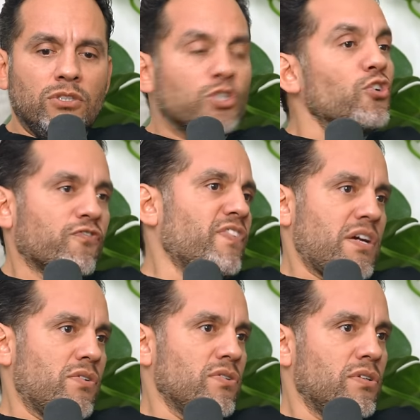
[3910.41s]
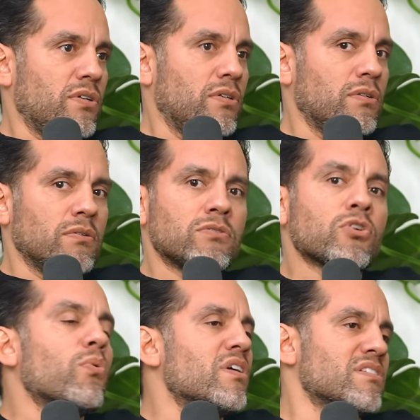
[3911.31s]
you'll feel
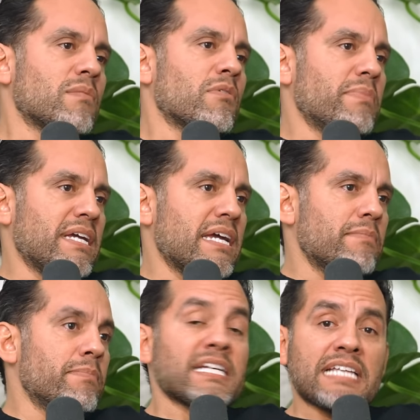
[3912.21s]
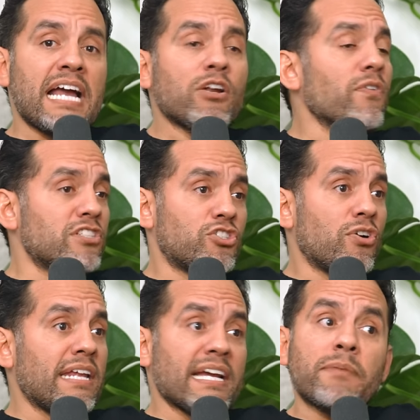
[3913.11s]
so where does someone begin because i know this
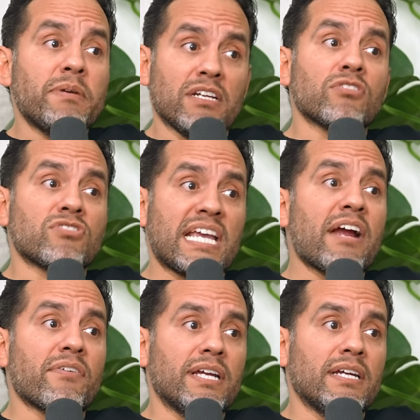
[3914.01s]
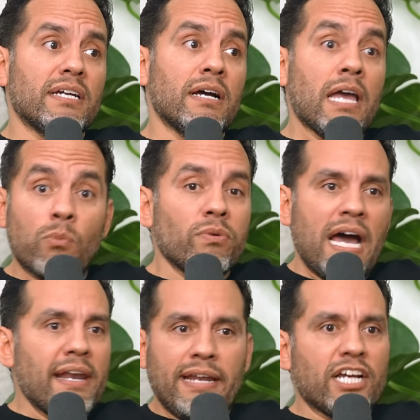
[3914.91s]
journey it could be a little scary uh, it
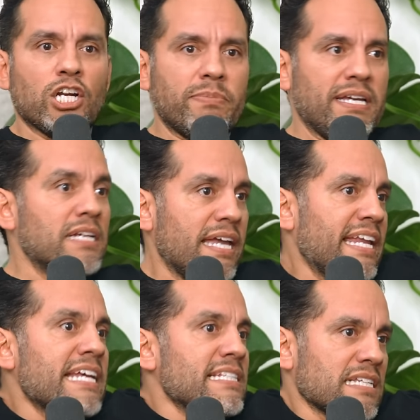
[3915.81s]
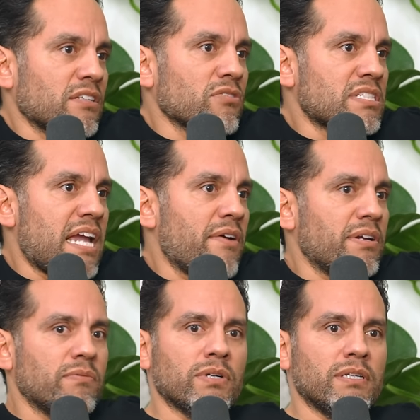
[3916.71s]
not it could be it, it is a little
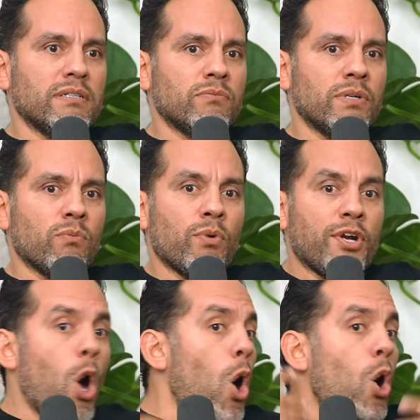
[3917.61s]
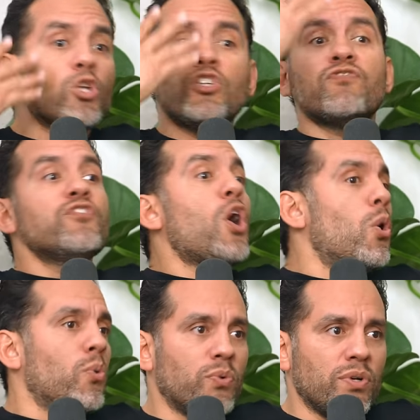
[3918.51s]
scary when when when all you've
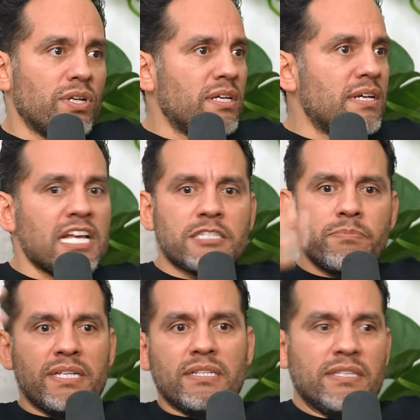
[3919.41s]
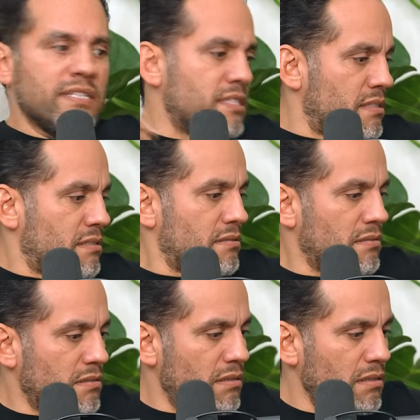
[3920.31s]
known has been this
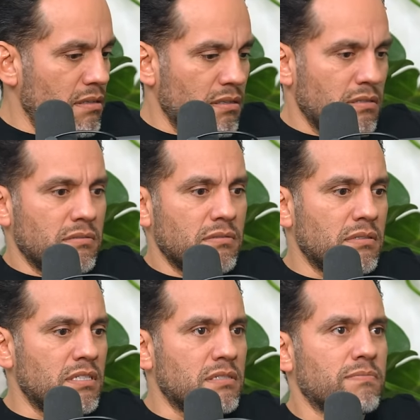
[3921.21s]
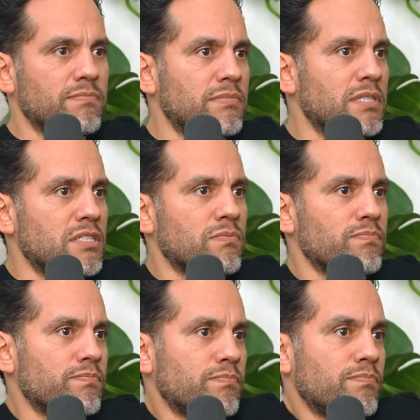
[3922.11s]
this this
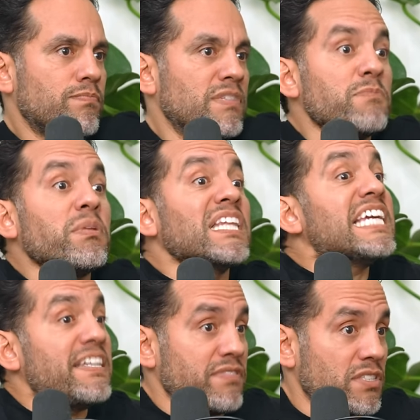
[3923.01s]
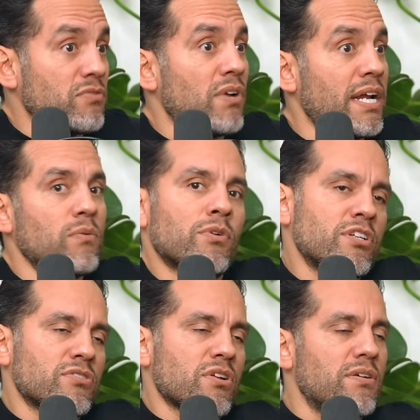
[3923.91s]
these beliefs, right? Where do
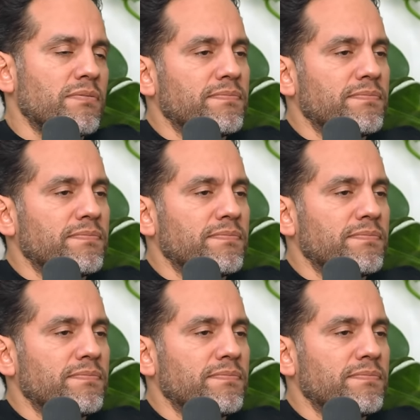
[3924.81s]
you mm-hmm. start?